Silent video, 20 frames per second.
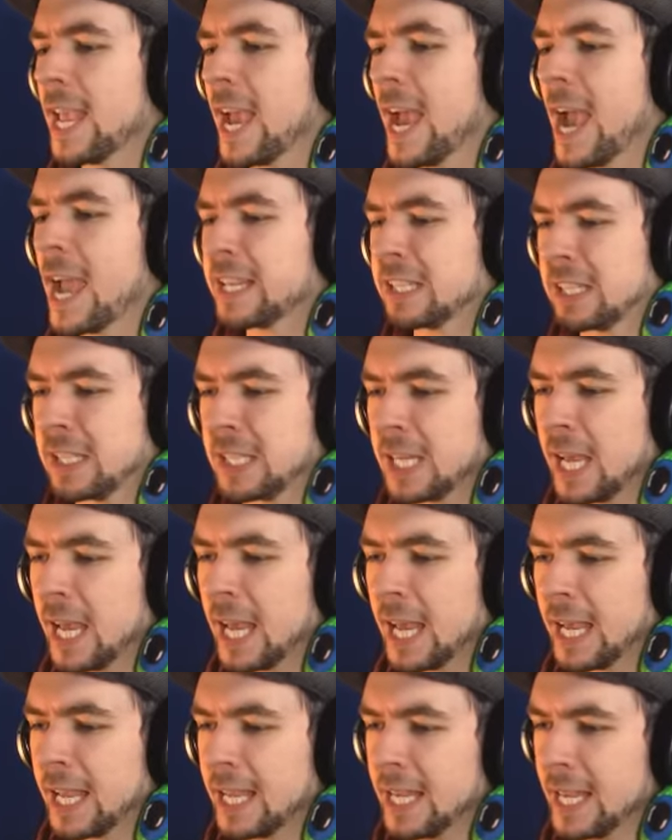Yes!
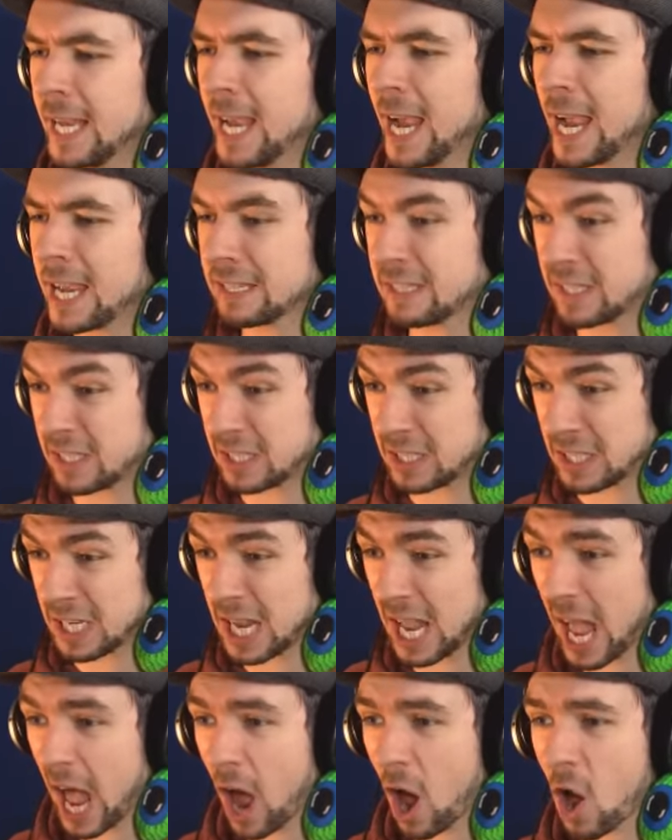Yes!
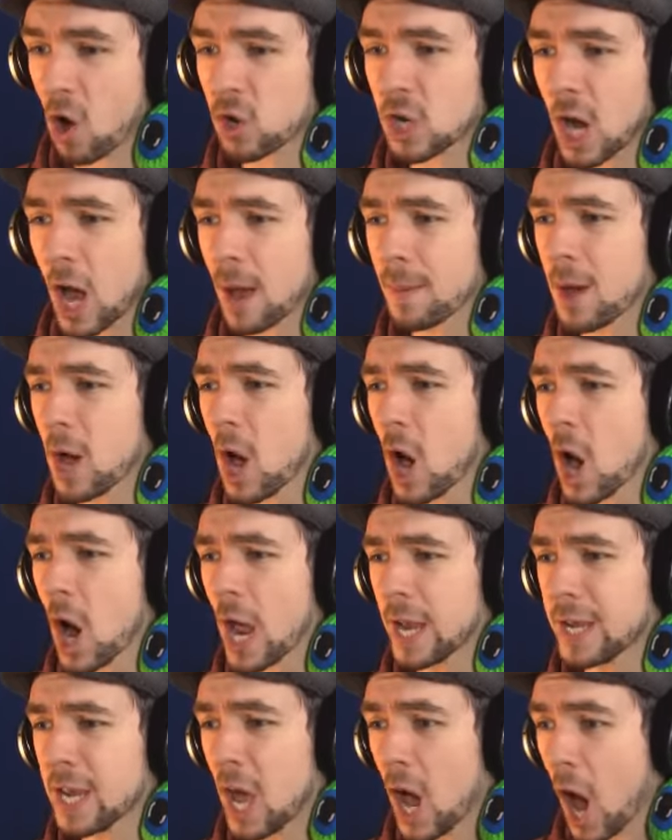Oh,
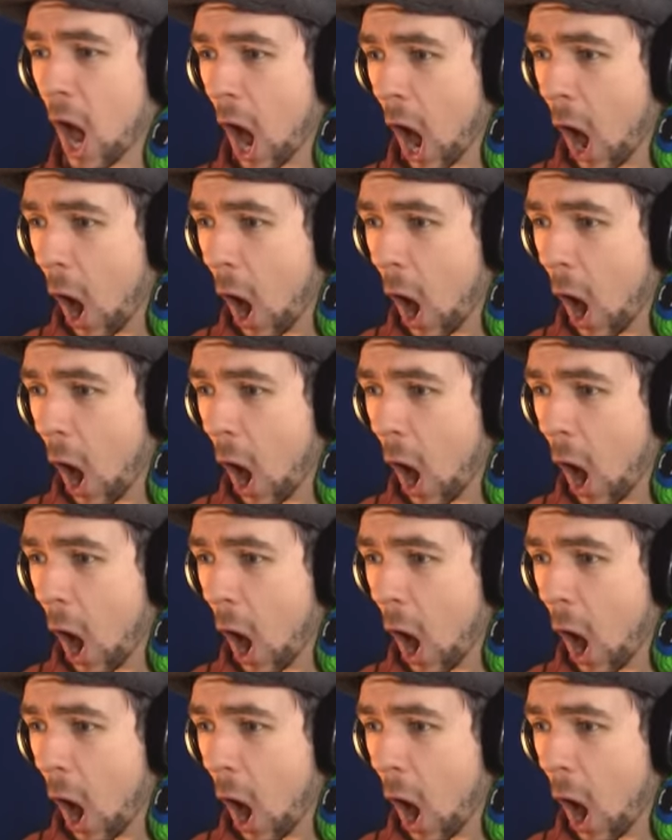come on!